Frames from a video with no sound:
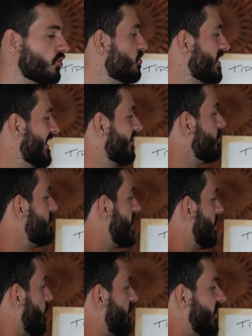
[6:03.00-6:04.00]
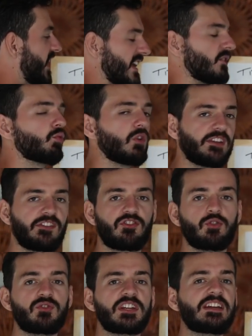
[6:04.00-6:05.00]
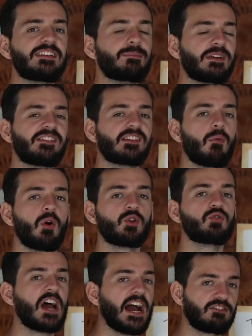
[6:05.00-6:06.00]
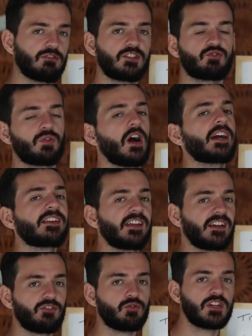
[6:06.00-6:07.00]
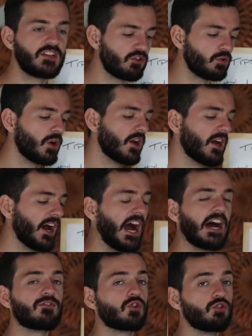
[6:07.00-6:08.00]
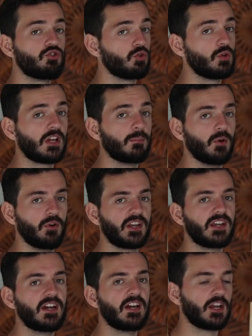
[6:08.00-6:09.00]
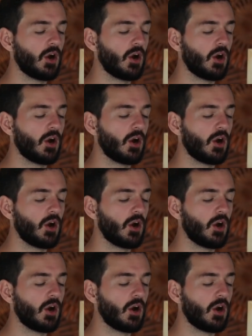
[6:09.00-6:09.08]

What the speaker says: You need to be able to take risks. You need to be someone who's actually trying things. You need to have good shooting ability.